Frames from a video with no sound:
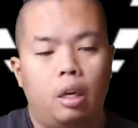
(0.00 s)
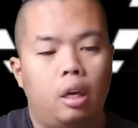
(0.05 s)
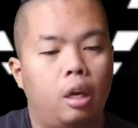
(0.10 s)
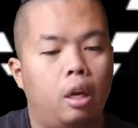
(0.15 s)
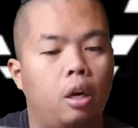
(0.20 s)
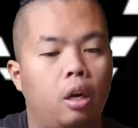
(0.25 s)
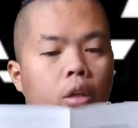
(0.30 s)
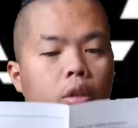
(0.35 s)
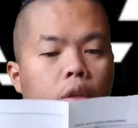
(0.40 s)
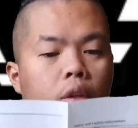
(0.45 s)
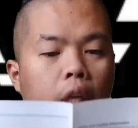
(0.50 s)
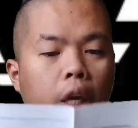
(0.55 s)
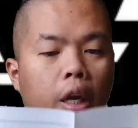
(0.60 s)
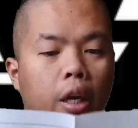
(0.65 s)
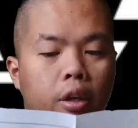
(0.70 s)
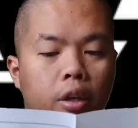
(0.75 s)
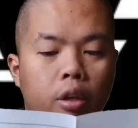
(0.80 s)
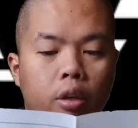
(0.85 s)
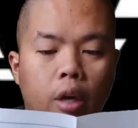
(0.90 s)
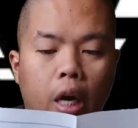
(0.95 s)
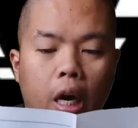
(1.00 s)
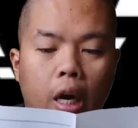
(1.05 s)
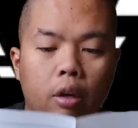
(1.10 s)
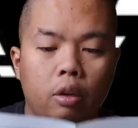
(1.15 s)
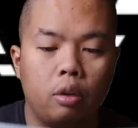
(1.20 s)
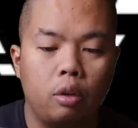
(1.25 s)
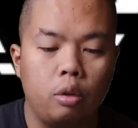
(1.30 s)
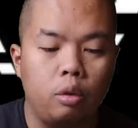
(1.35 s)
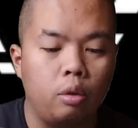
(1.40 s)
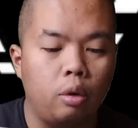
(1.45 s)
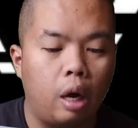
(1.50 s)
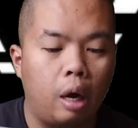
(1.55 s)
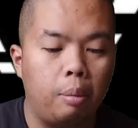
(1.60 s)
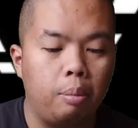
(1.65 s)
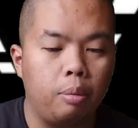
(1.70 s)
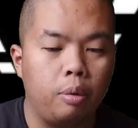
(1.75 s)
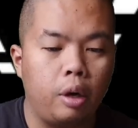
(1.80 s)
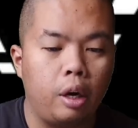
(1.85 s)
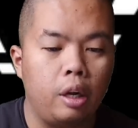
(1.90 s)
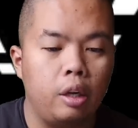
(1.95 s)
It'll also tell you how to
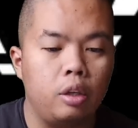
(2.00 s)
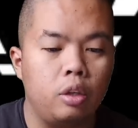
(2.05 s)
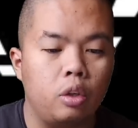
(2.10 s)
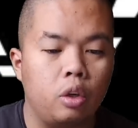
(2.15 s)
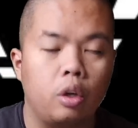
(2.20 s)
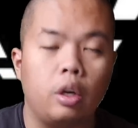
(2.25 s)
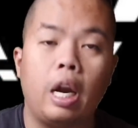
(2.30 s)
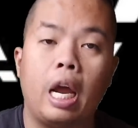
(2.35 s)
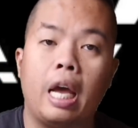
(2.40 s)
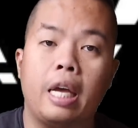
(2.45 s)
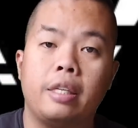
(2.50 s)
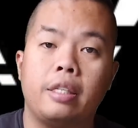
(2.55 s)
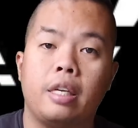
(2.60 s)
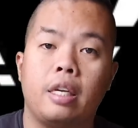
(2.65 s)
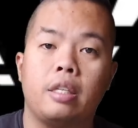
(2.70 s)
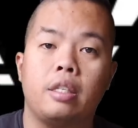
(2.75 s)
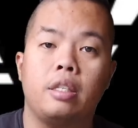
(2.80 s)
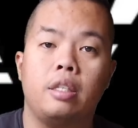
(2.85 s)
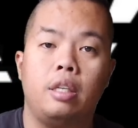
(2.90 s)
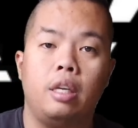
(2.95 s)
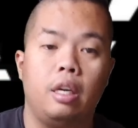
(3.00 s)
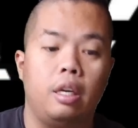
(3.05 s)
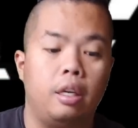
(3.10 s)
upgrade your SSD.